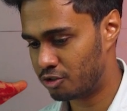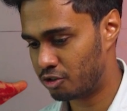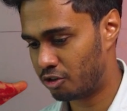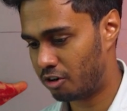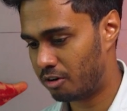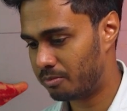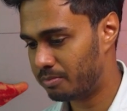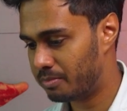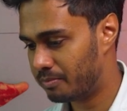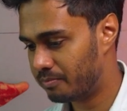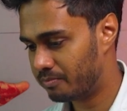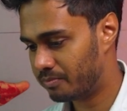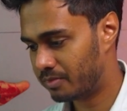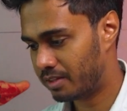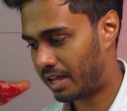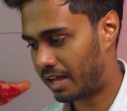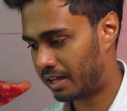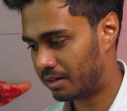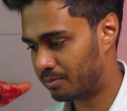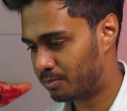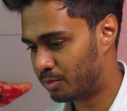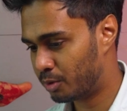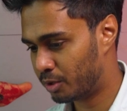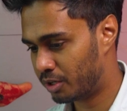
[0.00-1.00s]
job
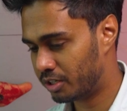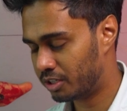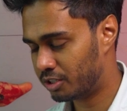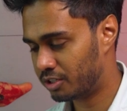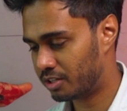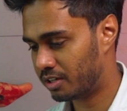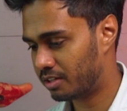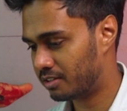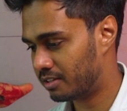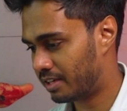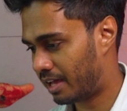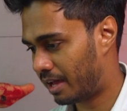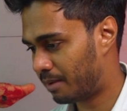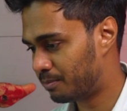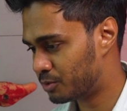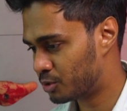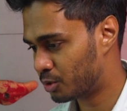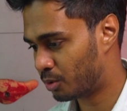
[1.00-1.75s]
at putting together the app.